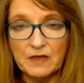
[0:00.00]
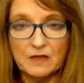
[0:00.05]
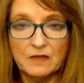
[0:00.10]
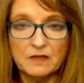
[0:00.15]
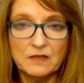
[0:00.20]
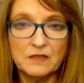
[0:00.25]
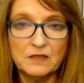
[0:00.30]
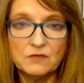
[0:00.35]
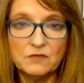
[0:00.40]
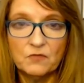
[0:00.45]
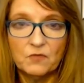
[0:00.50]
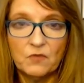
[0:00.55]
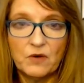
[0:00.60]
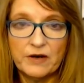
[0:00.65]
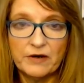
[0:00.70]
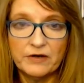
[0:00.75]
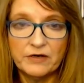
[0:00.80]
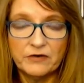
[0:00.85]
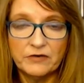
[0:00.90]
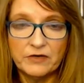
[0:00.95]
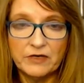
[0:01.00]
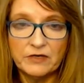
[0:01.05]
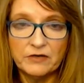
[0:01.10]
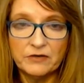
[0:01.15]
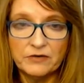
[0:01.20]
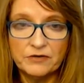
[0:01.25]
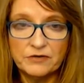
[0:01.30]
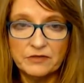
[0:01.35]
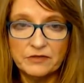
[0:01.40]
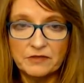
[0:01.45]
This is where your
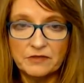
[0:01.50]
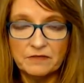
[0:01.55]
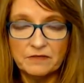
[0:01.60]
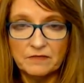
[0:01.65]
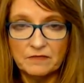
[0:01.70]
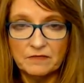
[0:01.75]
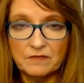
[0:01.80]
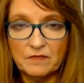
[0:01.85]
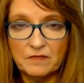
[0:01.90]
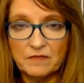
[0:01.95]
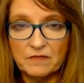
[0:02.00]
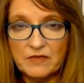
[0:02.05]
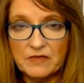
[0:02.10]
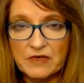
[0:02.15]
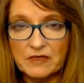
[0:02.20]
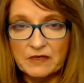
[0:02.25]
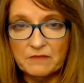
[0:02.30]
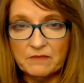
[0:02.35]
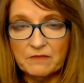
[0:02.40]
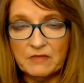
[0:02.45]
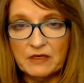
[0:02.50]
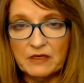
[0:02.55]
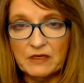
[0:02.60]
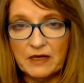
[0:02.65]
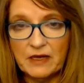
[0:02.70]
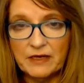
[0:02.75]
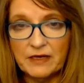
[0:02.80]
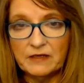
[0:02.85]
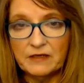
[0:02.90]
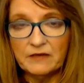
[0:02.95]
ears meet
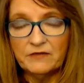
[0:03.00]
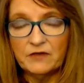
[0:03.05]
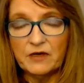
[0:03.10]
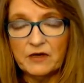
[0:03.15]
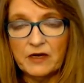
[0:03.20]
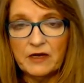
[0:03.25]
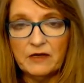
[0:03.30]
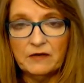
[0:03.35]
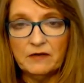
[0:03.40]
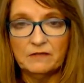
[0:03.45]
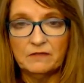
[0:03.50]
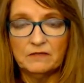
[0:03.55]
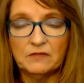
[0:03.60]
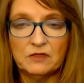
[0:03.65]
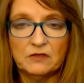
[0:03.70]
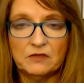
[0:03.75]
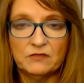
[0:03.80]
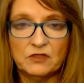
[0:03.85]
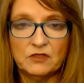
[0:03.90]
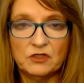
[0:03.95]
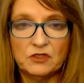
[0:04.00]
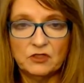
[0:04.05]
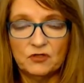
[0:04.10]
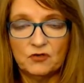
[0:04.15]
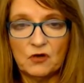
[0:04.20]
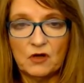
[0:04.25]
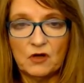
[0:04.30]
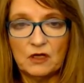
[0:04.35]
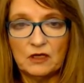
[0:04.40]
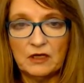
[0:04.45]
midline of your head. So if you just
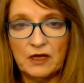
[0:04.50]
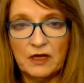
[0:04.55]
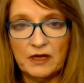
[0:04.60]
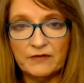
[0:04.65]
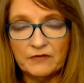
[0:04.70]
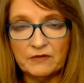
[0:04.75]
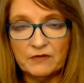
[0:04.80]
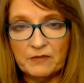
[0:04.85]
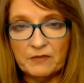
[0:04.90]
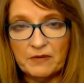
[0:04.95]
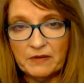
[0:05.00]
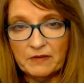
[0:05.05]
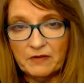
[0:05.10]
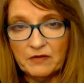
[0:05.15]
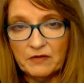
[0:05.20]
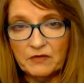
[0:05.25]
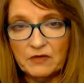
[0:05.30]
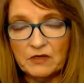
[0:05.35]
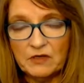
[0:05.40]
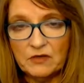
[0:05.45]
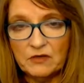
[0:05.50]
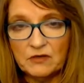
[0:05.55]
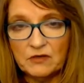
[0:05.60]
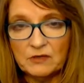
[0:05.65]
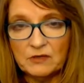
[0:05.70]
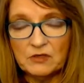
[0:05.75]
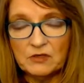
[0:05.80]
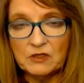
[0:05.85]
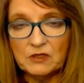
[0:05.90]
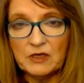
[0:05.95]
draw a line from the back of your ears up
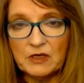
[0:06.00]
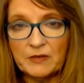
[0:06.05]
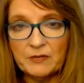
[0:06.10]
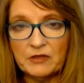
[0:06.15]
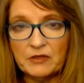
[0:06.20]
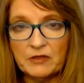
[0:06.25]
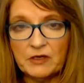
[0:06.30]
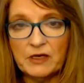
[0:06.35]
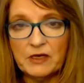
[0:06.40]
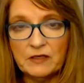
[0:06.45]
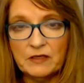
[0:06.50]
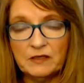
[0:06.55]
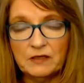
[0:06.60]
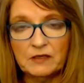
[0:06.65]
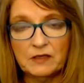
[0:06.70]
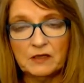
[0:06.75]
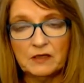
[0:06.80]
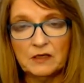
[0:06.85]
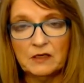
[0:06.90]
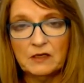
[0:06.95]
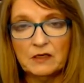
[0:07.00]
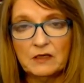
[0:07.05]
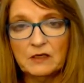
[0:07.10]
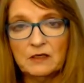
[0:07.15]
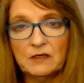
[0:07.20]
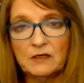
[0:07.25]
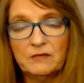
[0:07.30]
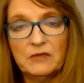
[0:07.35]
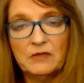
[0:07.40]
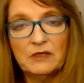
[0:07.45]
to the top of your head,
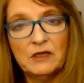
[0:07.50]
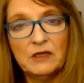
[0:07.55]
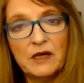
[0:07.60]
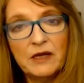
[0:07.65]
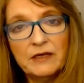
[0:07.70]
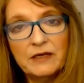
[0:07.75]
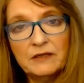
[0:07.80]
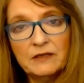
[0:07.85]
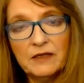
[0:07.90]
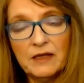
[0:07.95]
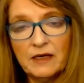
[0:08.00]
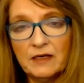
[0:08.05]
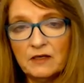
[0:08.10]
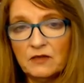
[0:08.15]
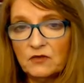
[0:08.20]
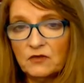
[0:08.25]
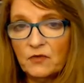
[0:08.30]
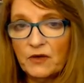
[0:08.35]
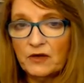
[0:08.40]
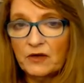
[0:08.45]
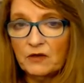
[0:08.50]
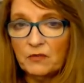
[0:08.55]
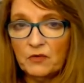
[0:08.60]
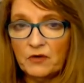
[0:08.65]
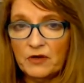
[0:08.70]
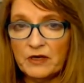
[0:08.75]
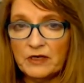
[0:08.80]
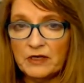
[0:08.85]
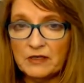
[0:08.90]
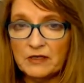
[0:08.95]
midline, that is where the
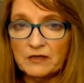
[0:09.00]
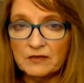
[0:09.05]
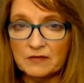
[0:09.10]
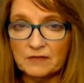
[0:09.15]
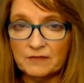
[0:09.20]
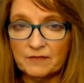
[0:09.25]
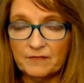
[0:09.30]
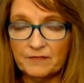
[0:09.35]
point is.